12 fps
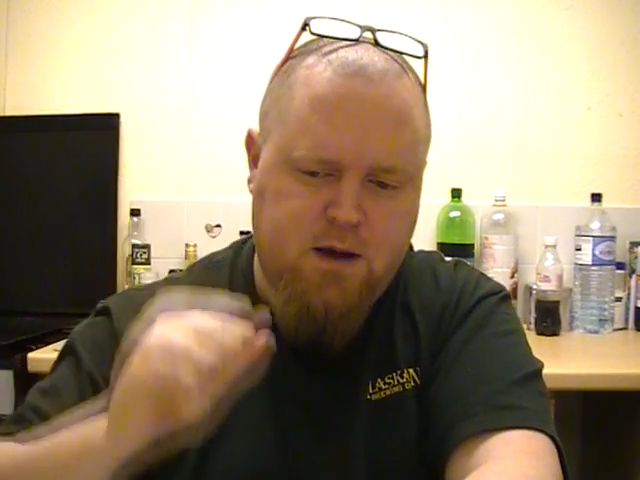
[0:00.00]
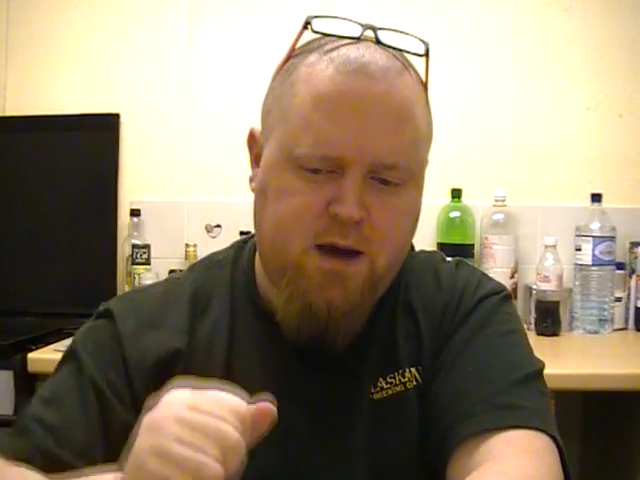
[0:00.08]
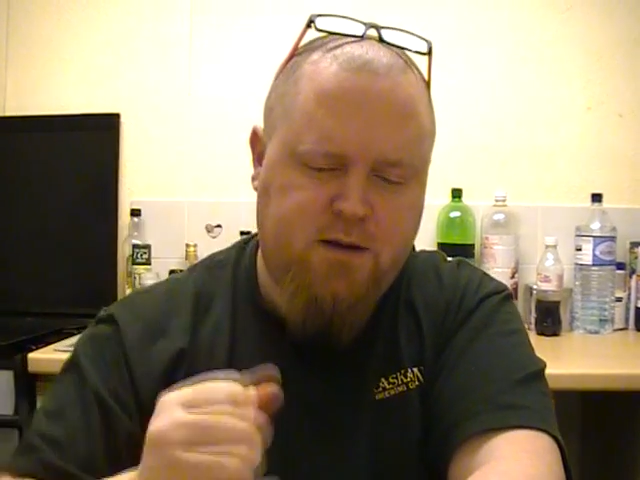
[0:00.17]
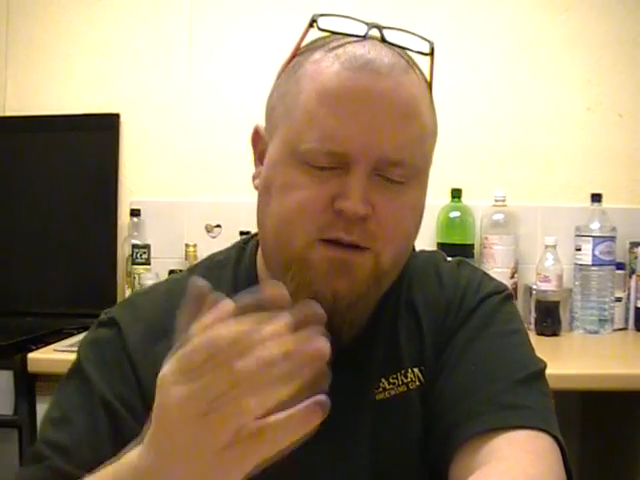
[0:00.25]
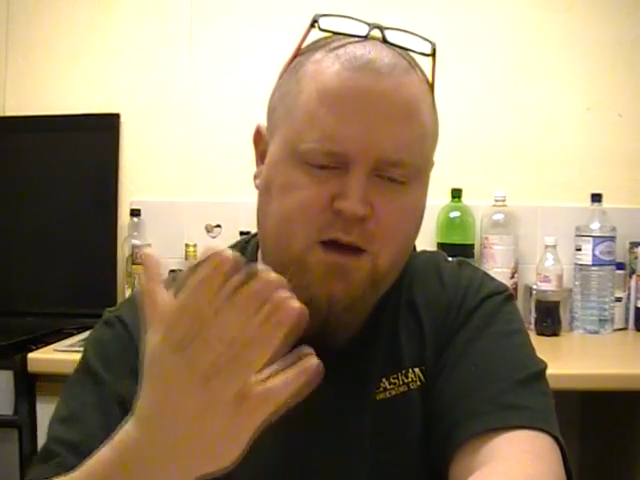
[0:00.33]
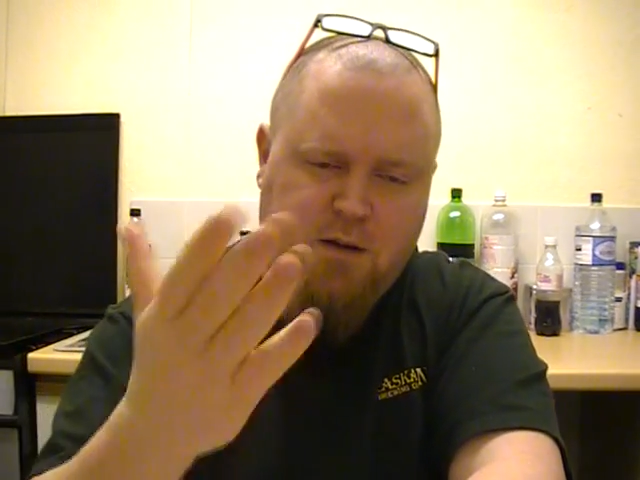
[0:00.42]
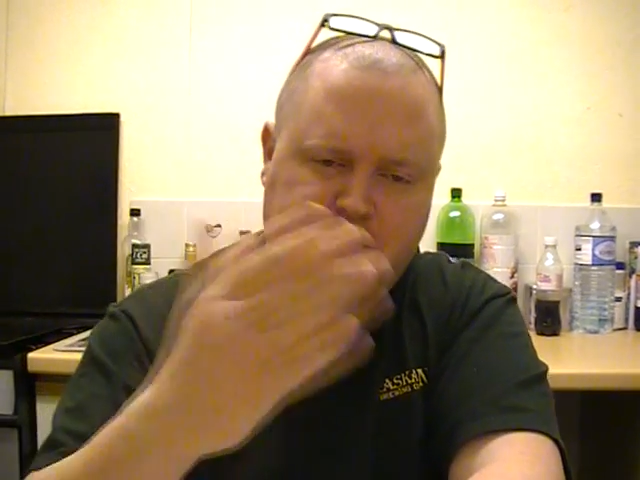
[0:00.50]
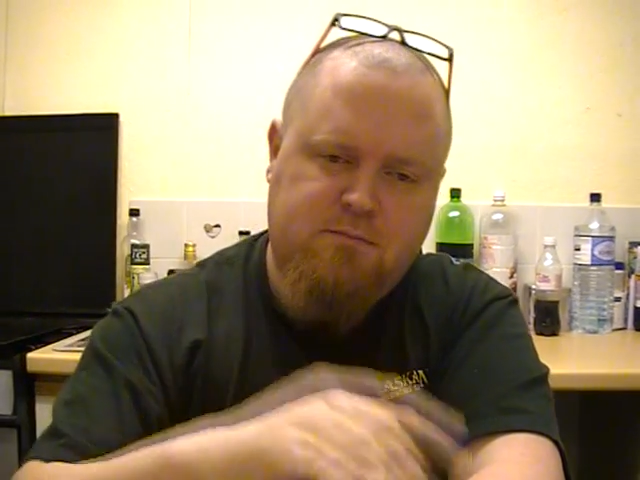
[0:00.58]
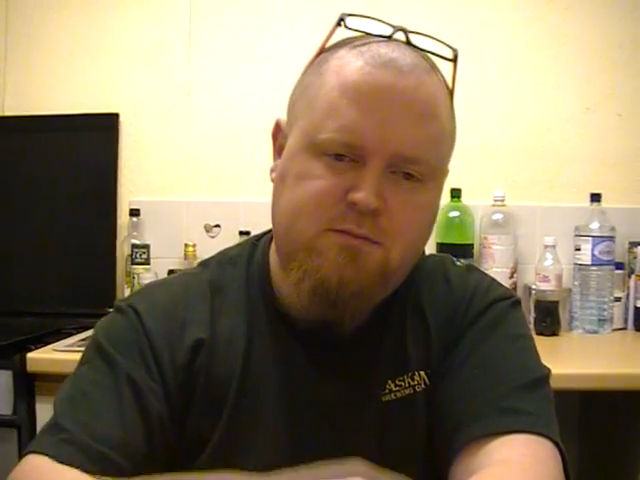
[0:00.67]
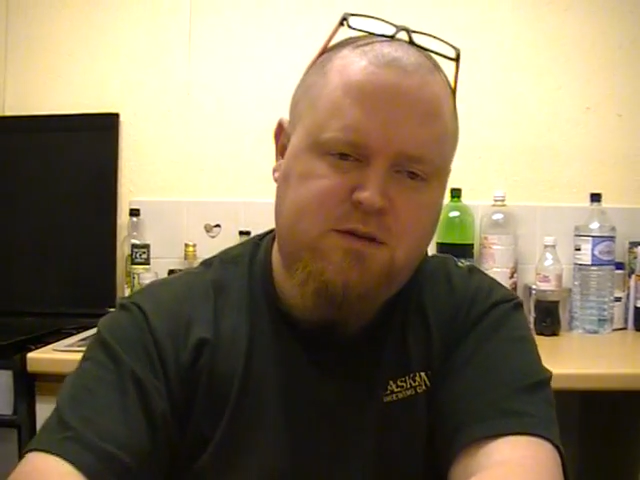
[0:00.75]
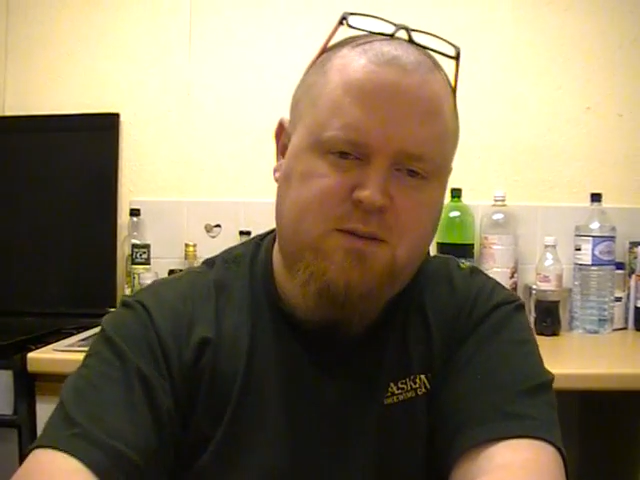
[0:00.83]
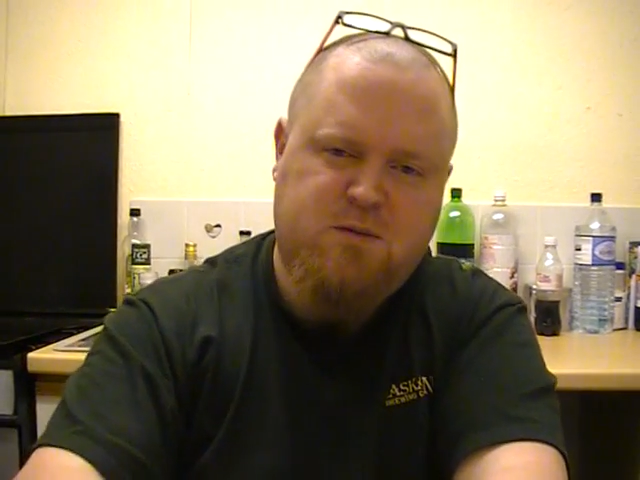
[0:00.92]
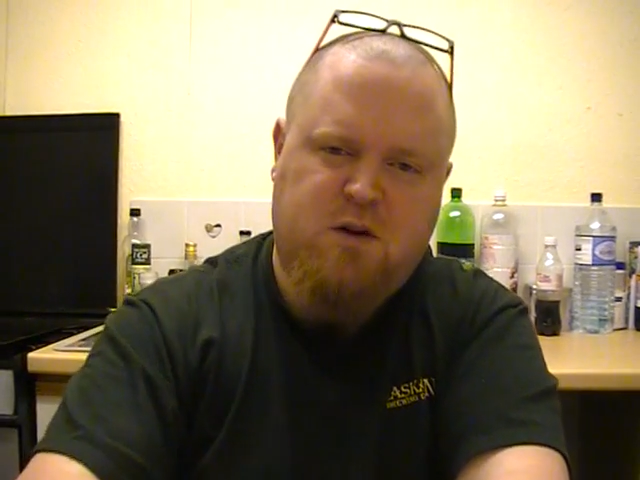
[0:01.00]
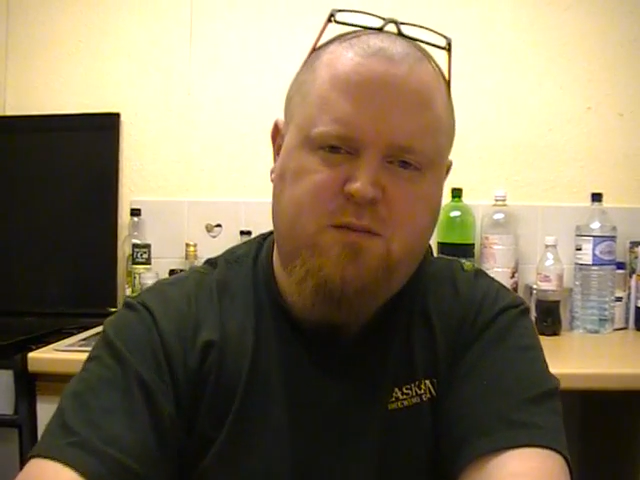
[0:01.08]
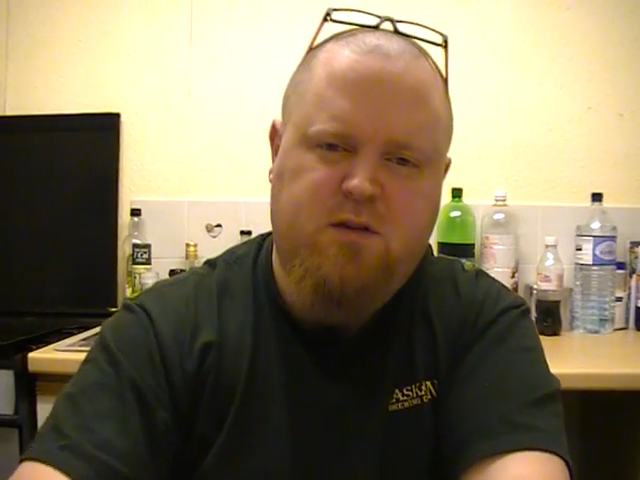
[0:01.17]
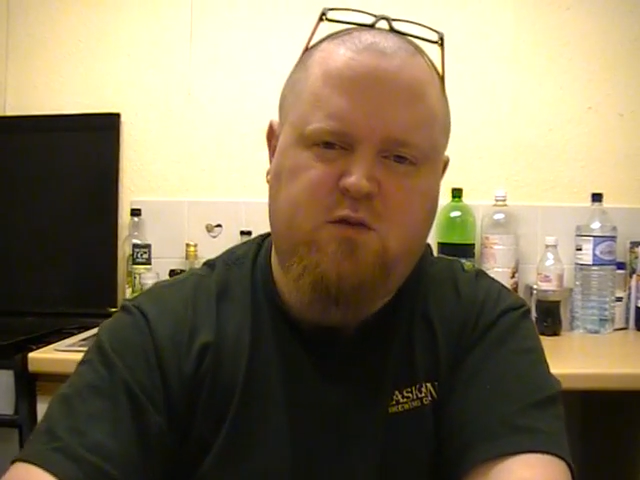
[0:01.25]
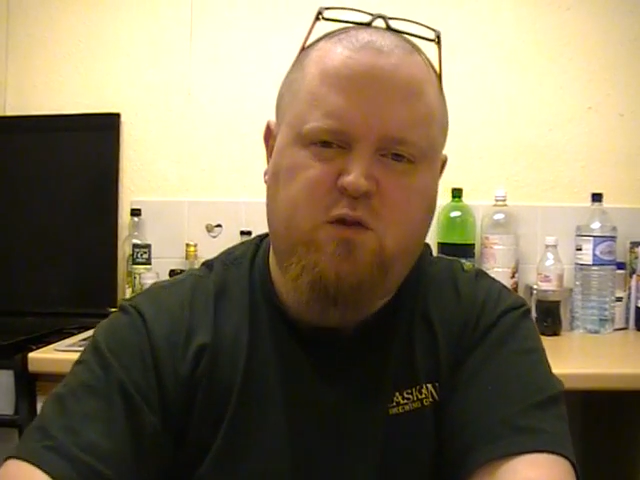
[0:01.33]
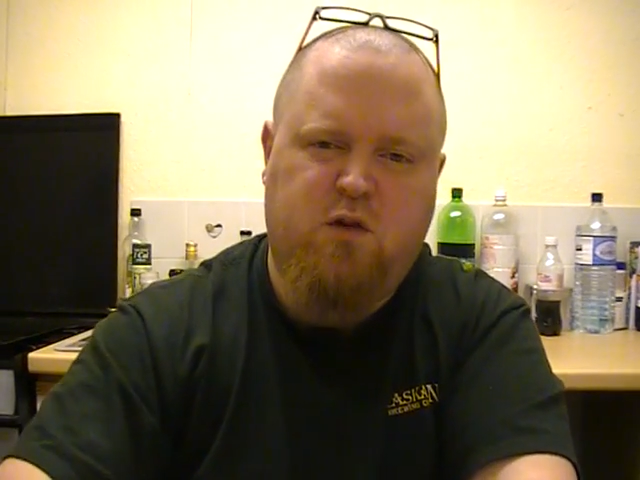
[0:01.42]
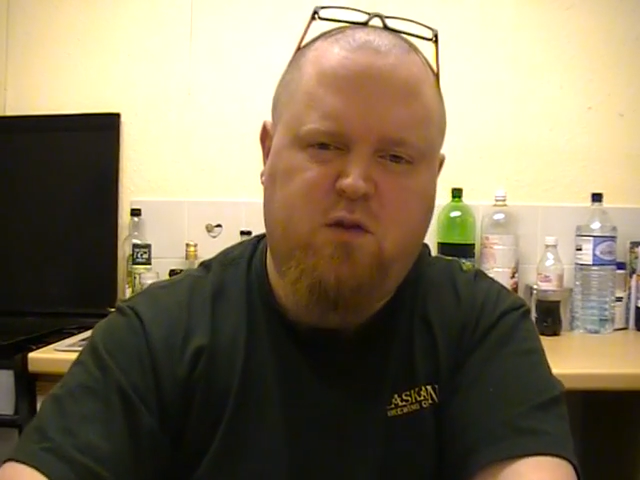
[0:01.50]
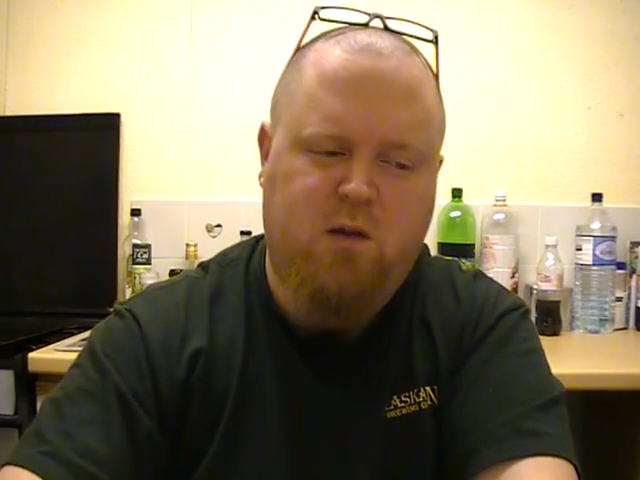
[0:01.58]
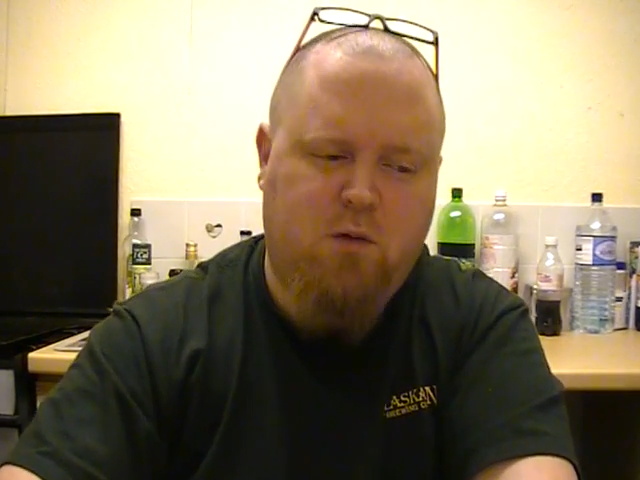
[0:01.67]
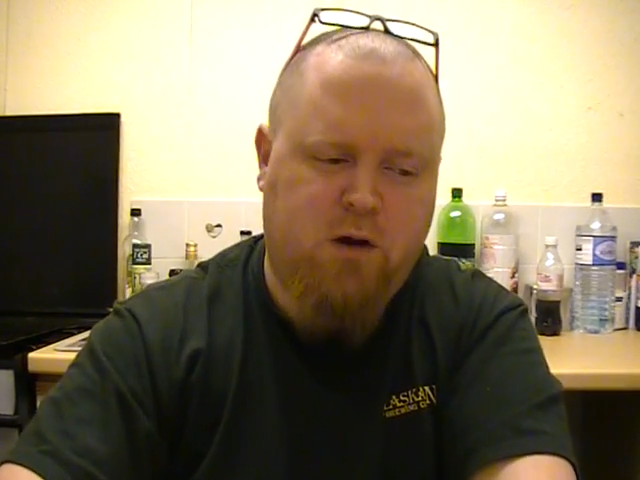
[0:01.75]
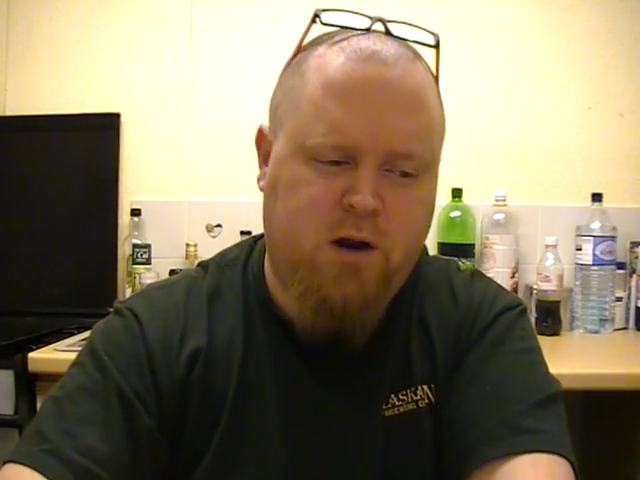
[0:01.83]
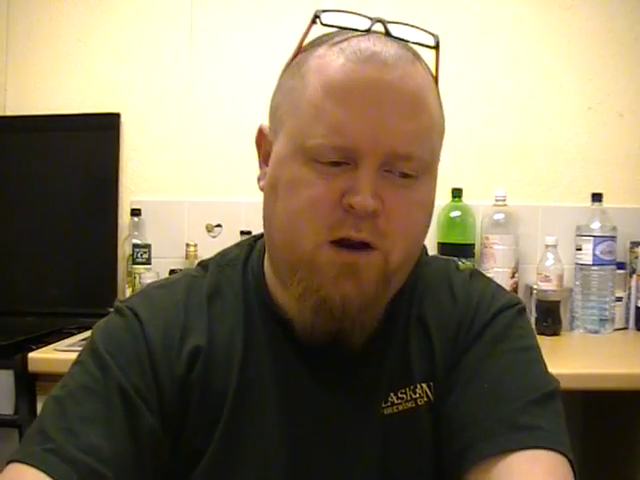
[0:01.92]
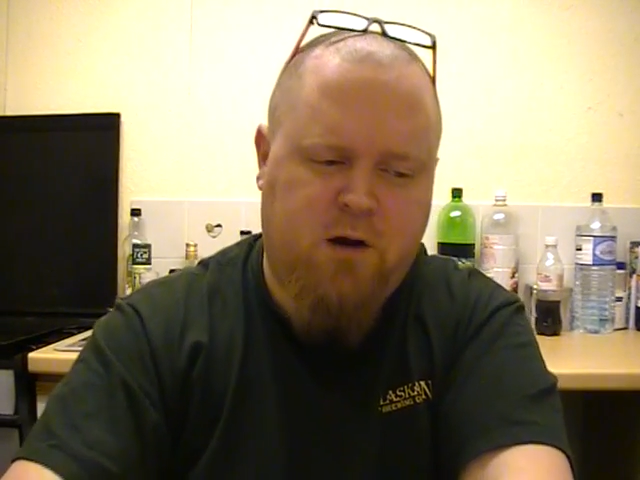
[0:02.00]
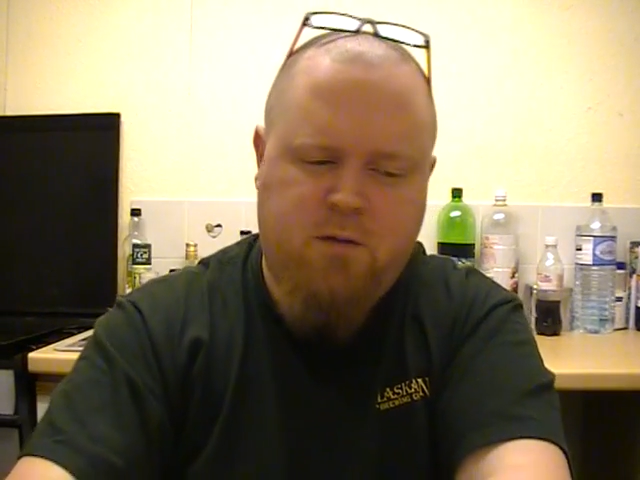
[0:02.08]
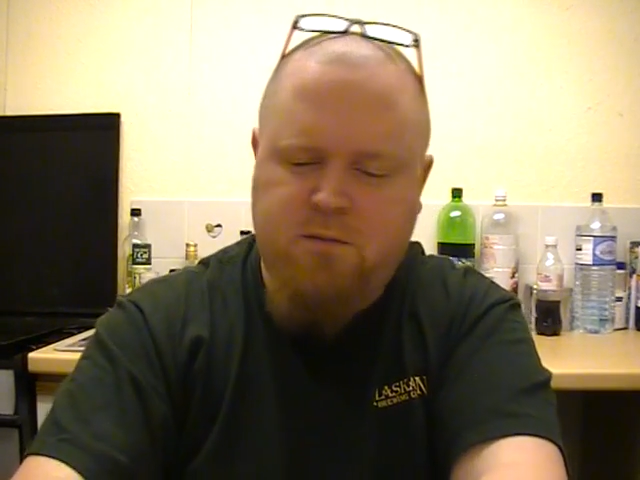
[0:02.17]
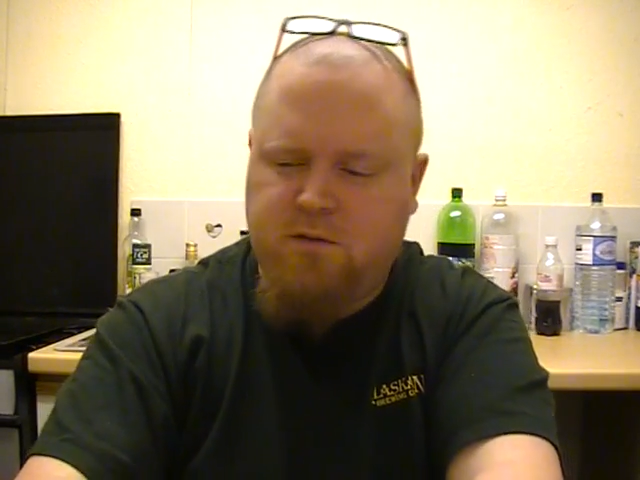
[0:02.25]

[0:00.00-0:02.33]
And sometimes that's all you really want, isn't it?